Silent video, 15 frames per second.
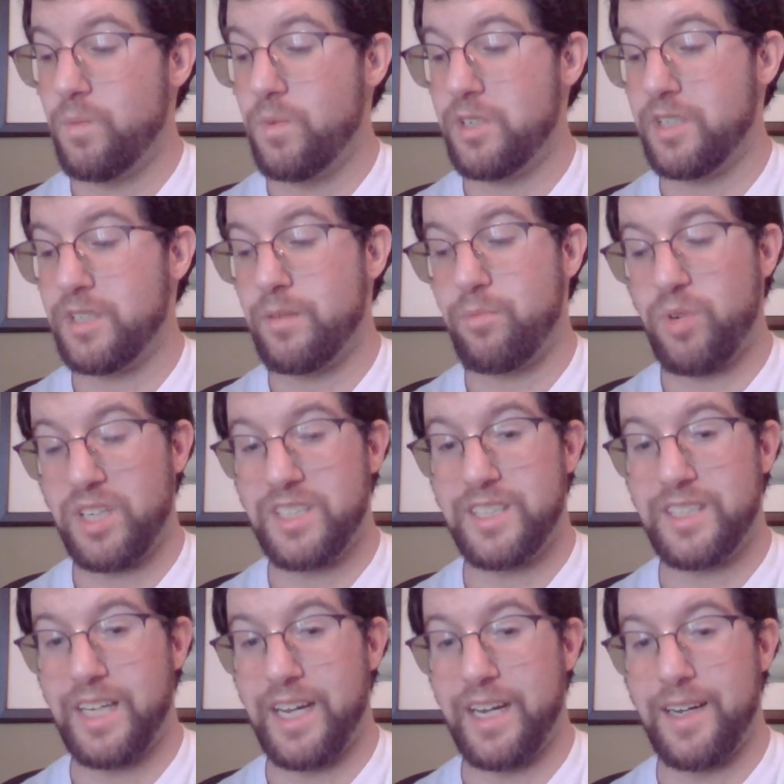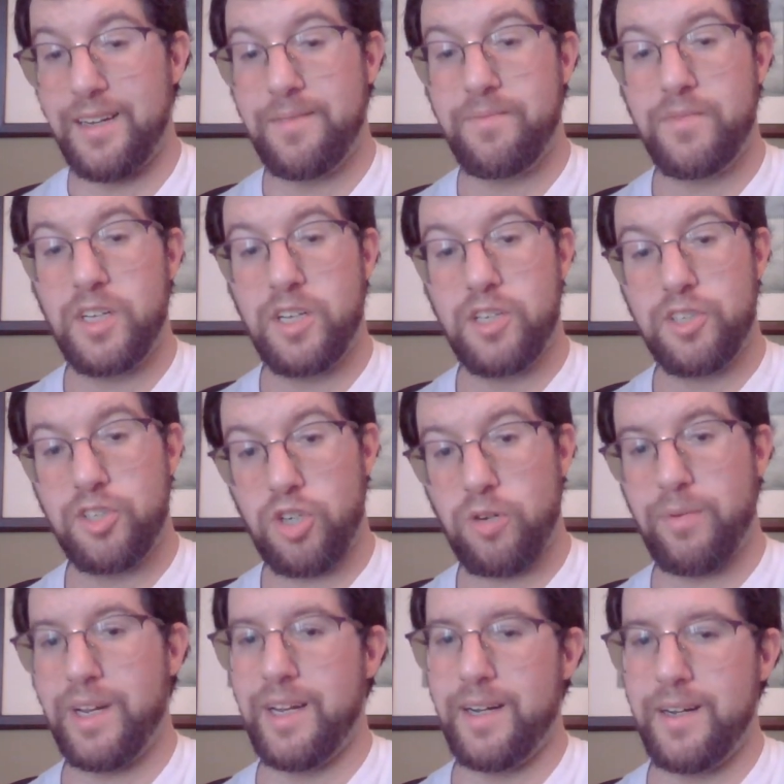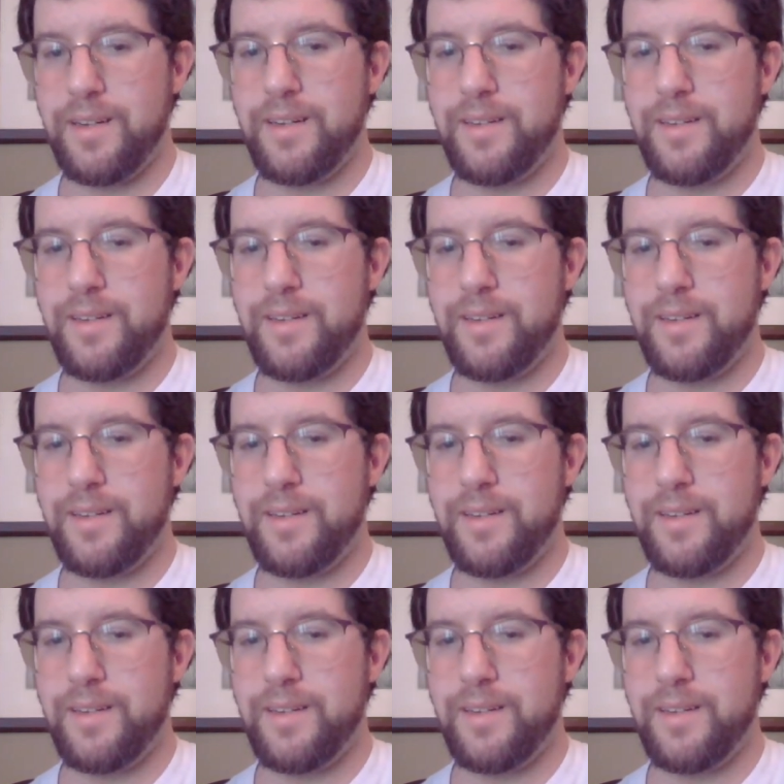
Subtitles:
which is in present-day Serbia.